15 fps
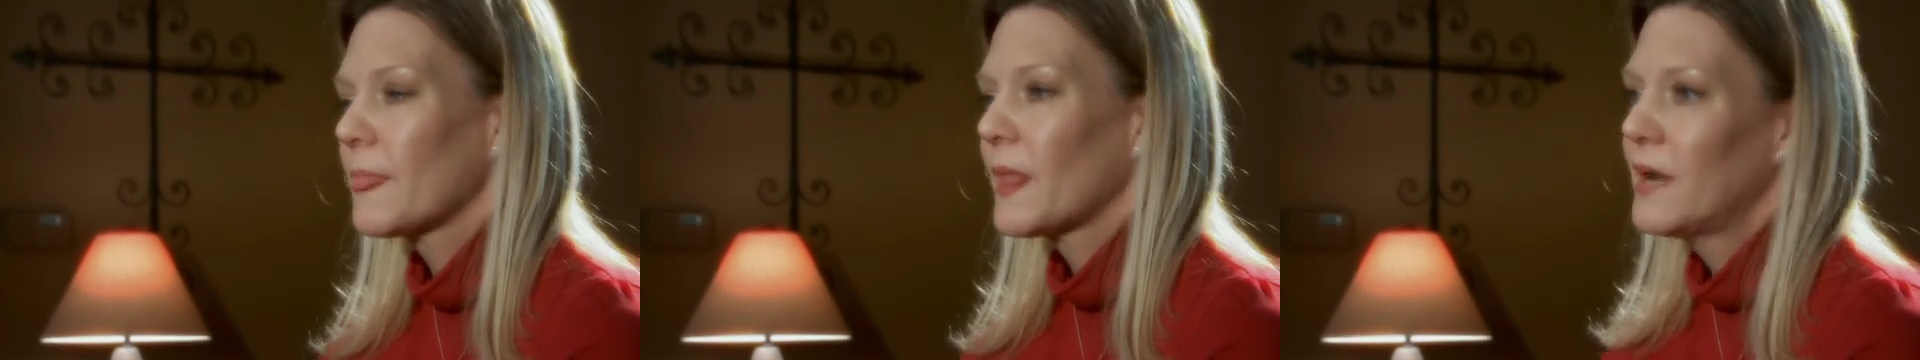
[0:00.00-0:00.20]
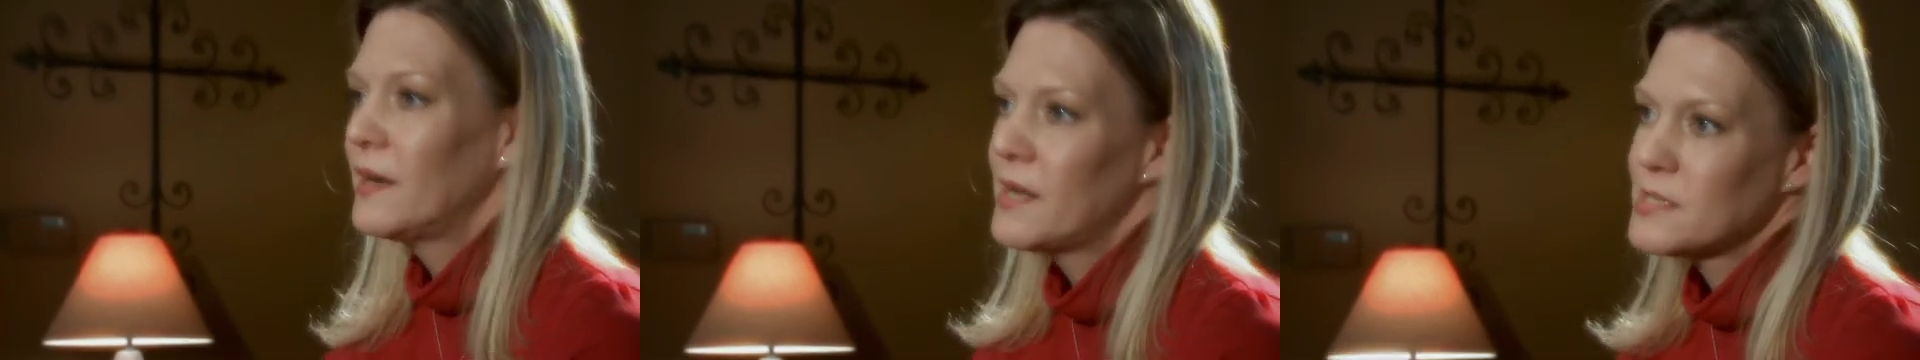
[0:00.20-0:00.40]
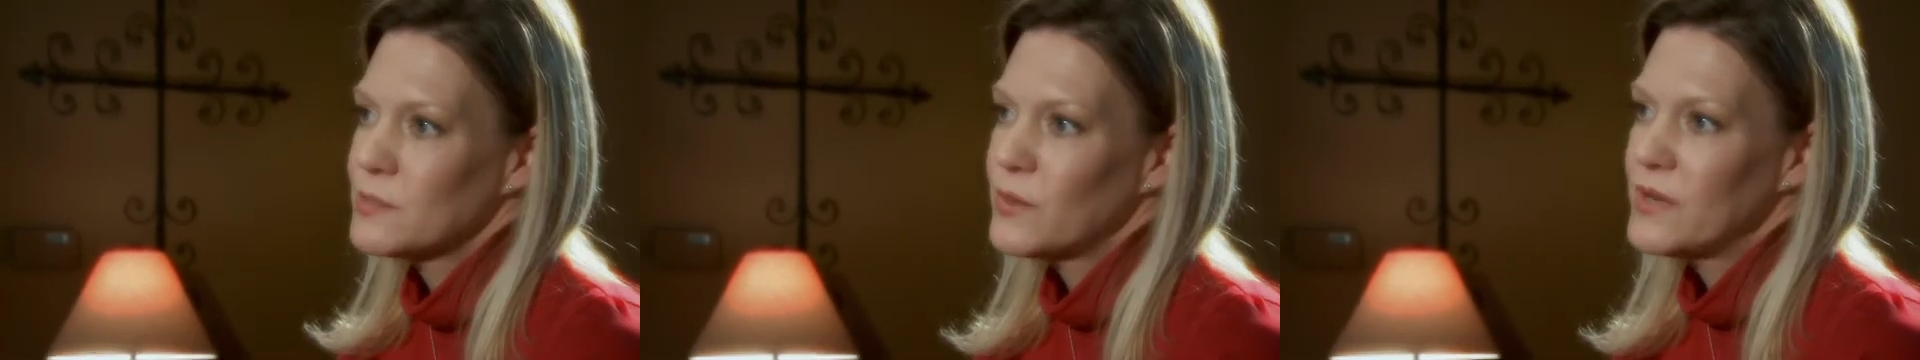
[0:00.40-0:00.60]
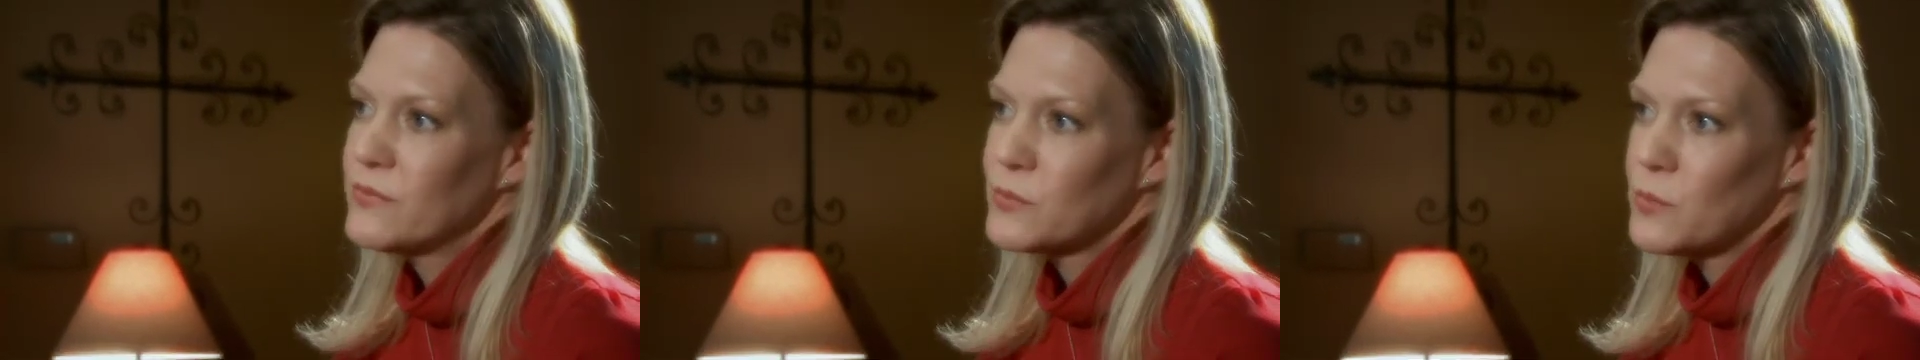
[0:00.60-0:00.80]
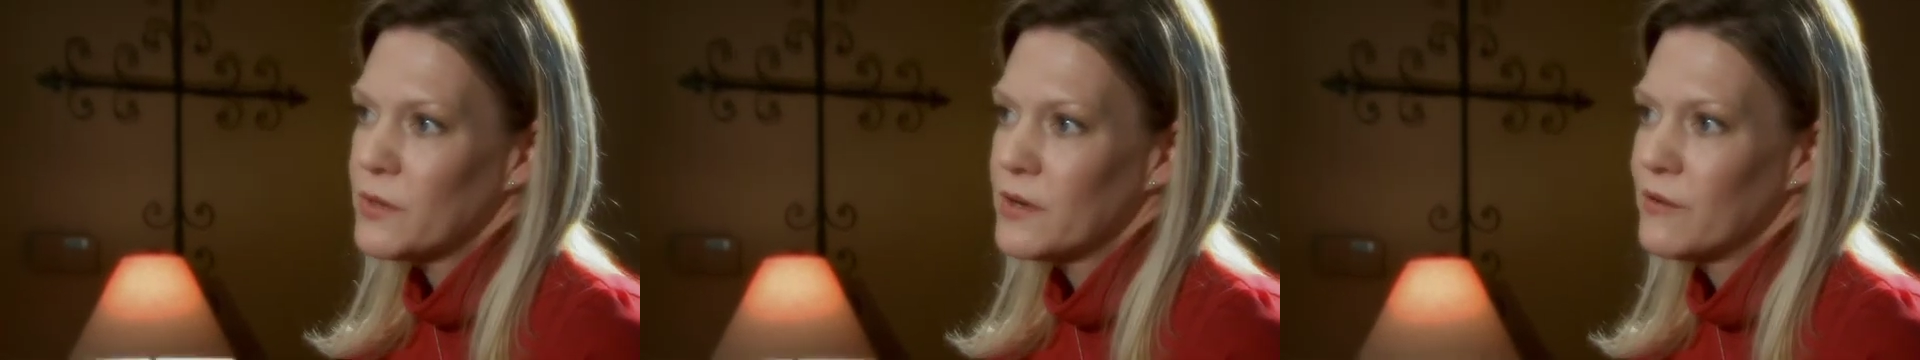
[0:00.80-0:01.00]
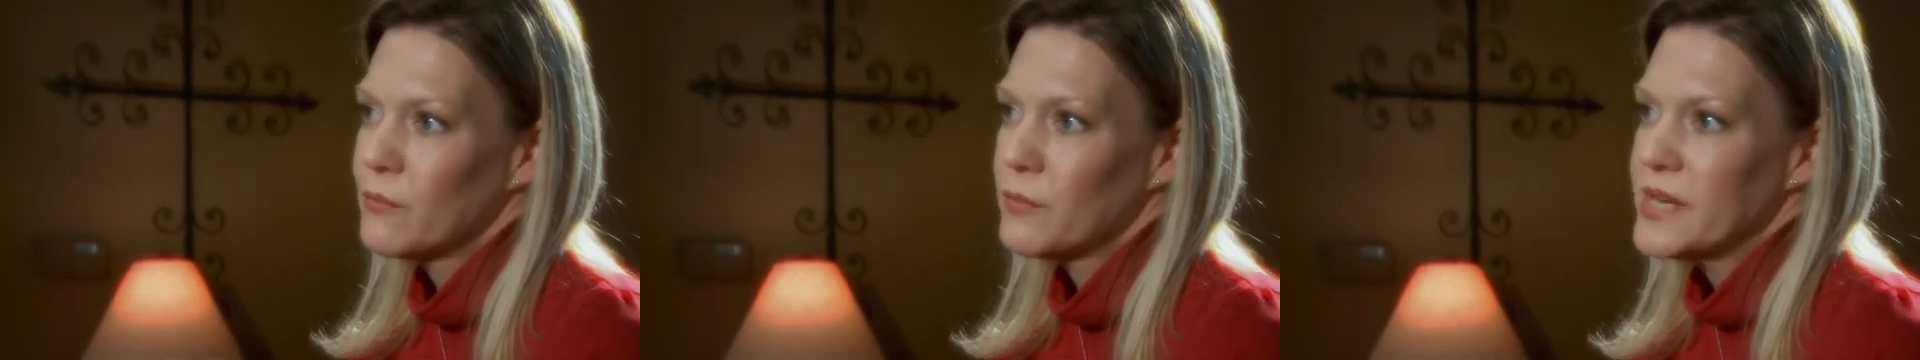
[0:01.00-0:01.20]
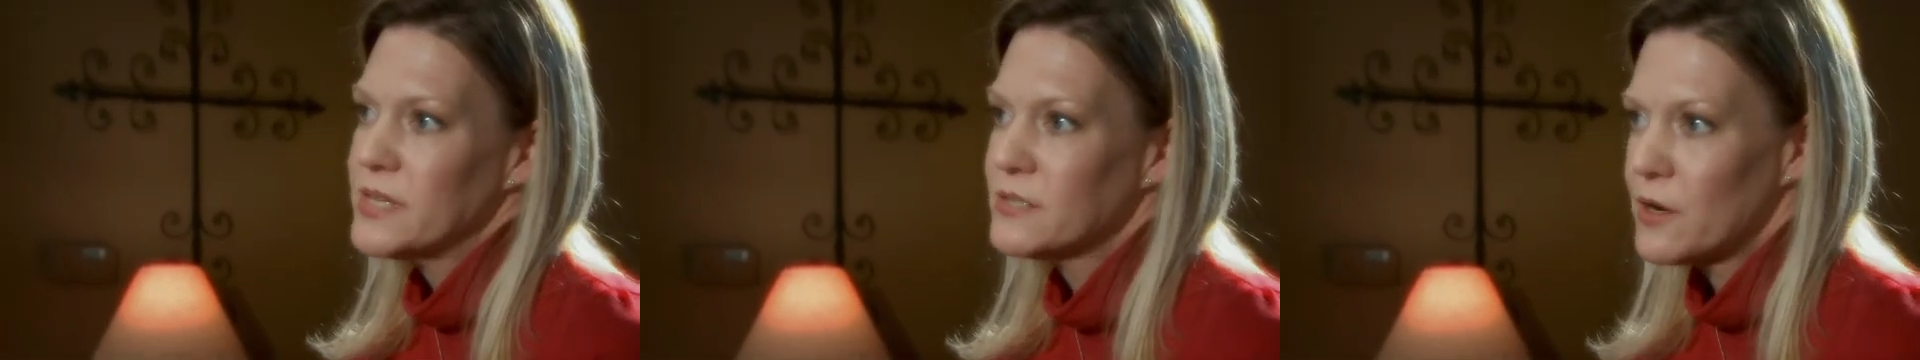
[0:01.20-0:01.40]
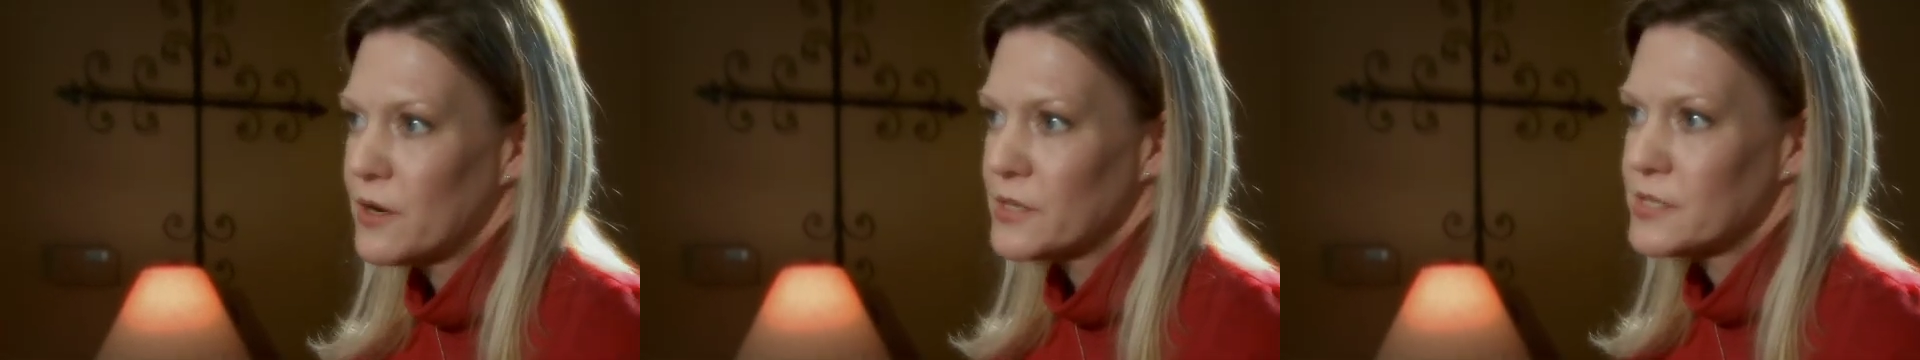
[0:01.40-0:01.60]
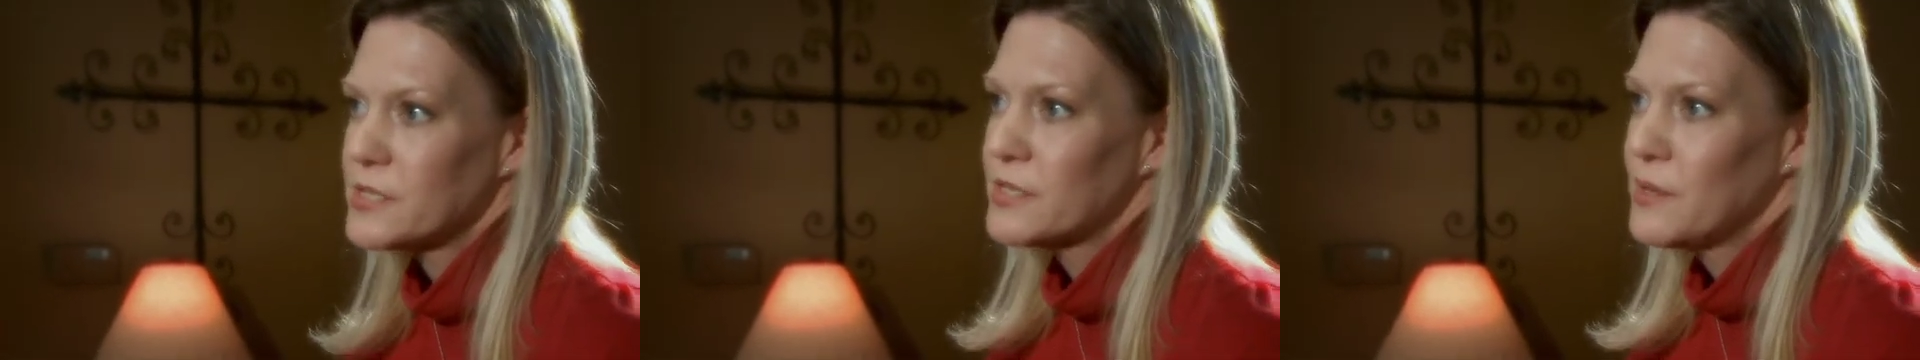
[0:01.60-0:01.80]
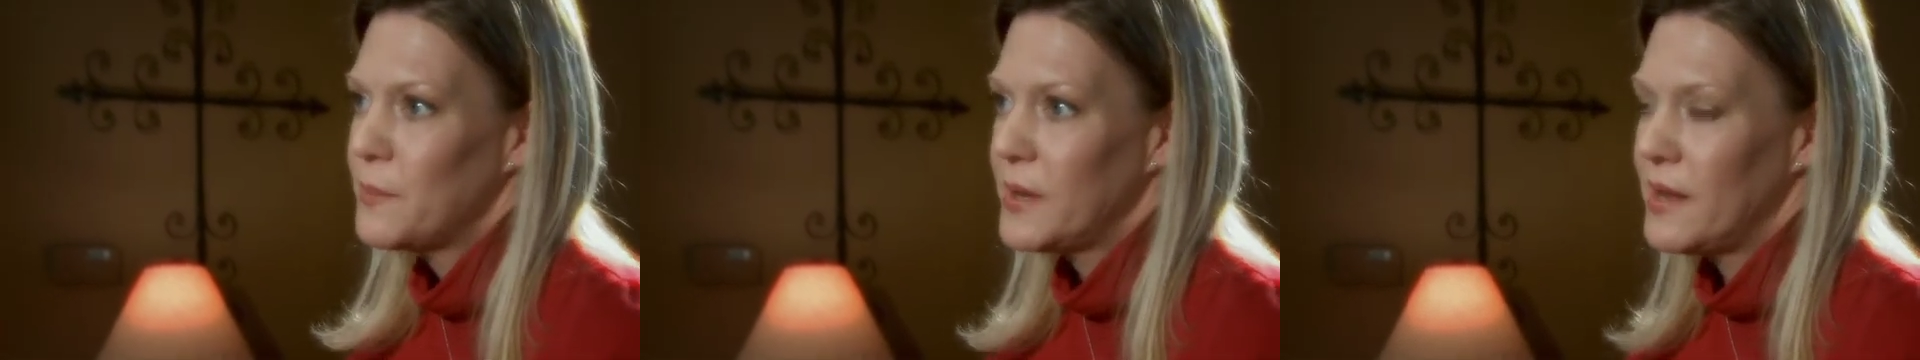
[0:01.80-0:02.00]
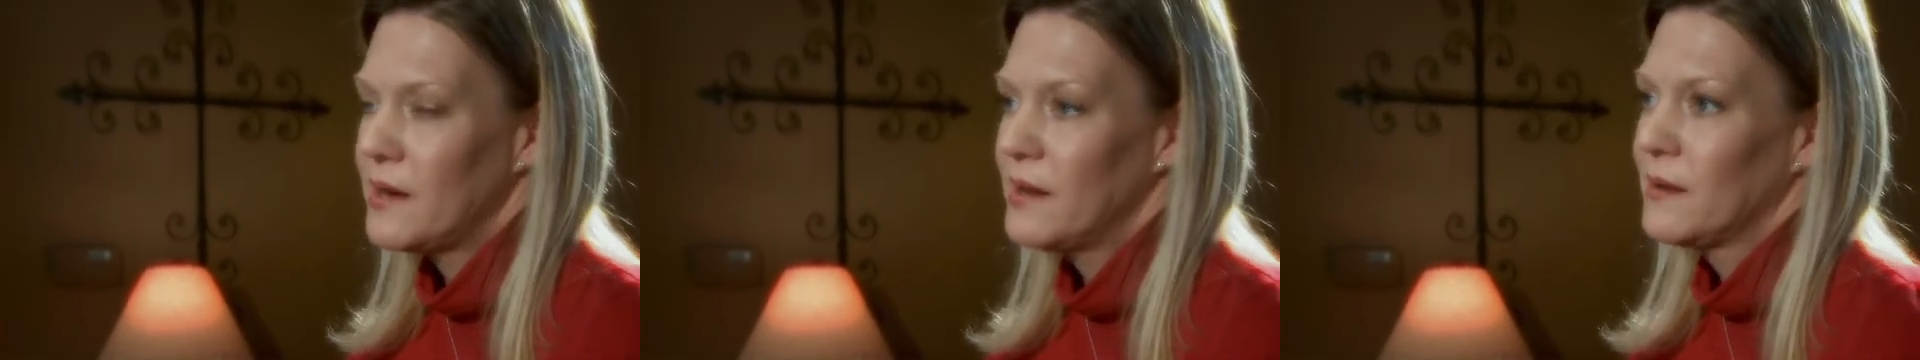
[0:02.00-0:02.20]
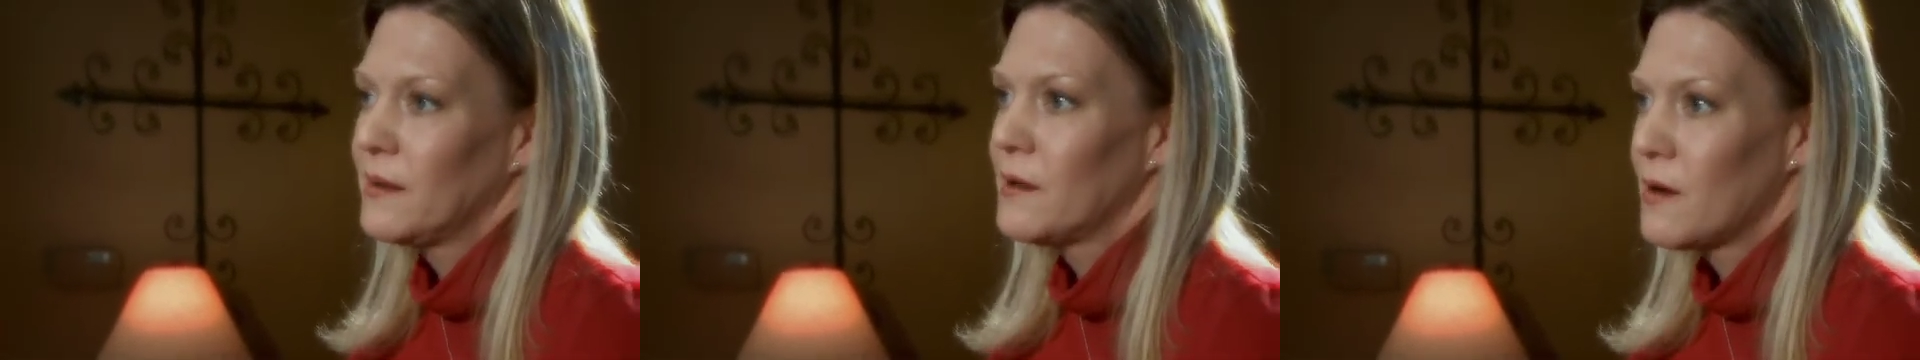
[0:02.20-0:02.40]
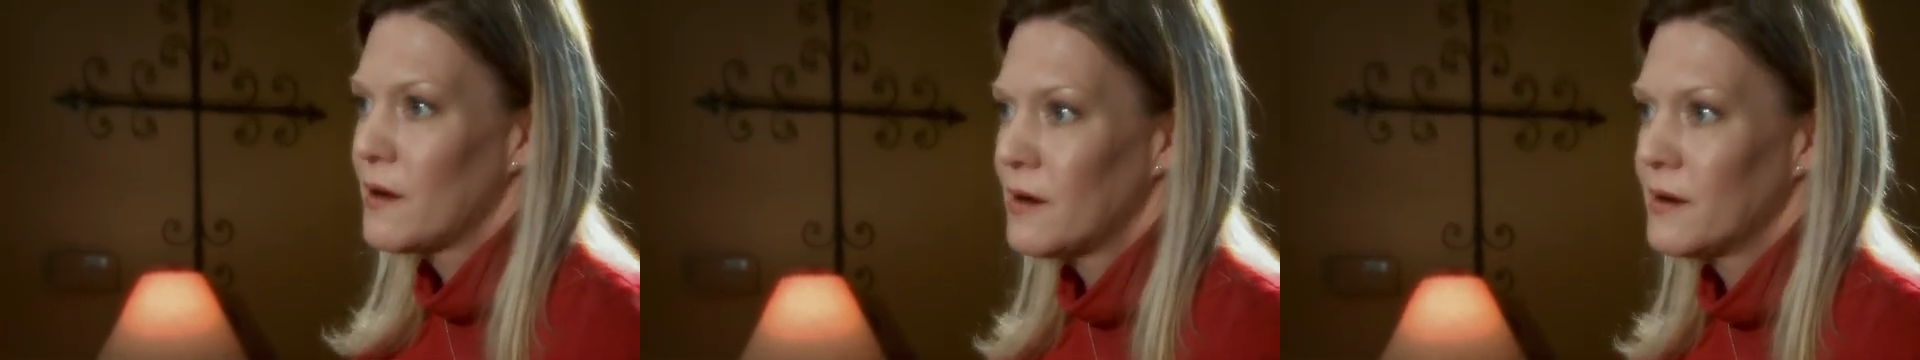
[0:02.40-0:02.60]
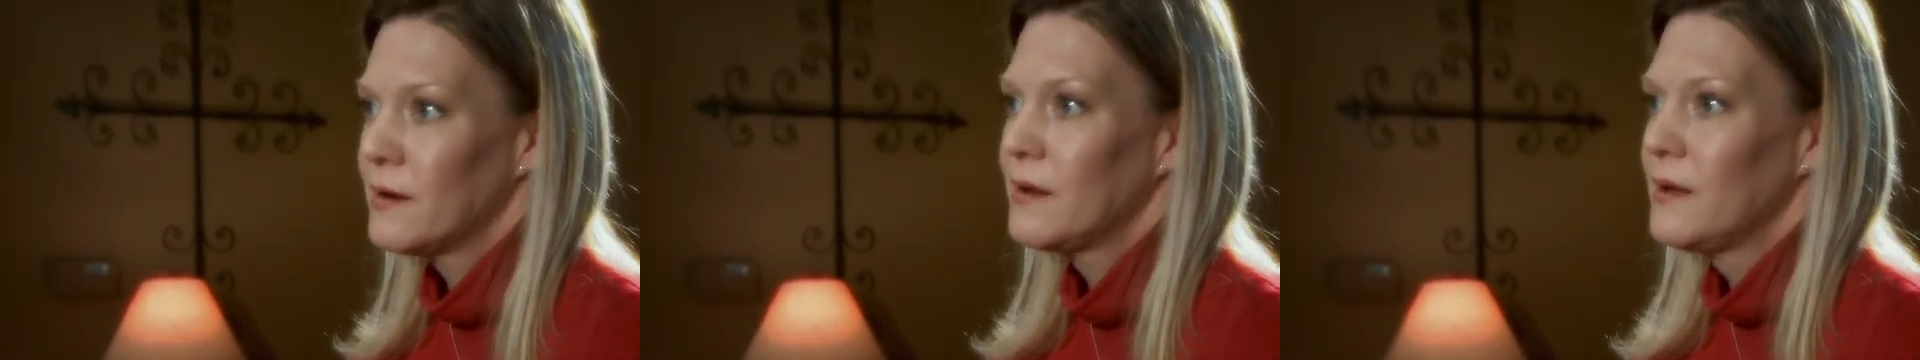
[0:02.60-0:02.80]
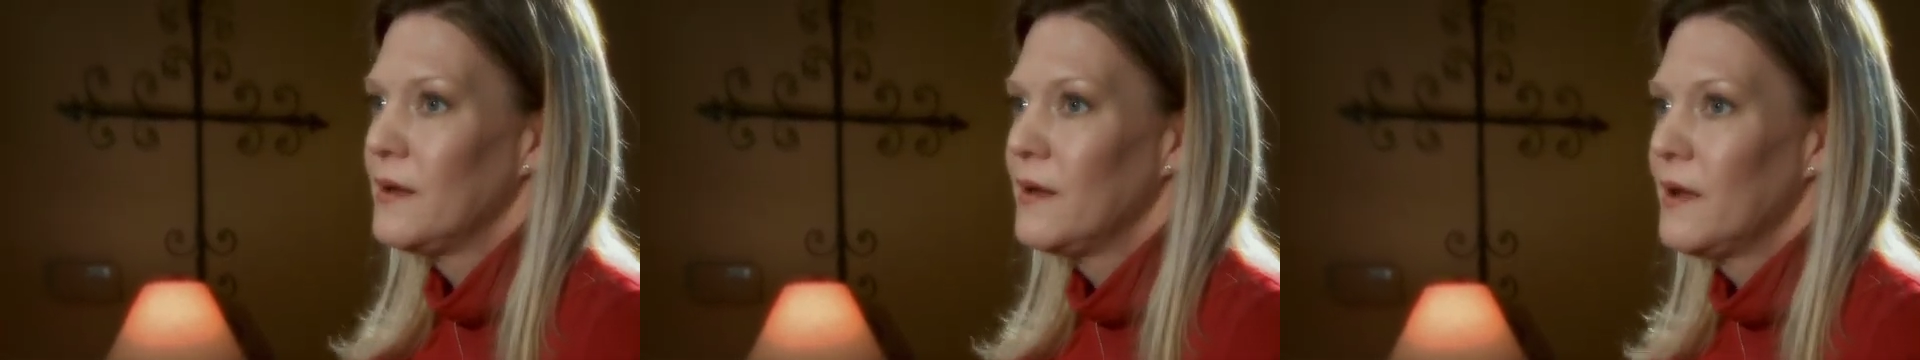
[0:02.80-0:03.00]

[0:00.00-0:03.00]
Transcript: as we've sort of researched a bit and learned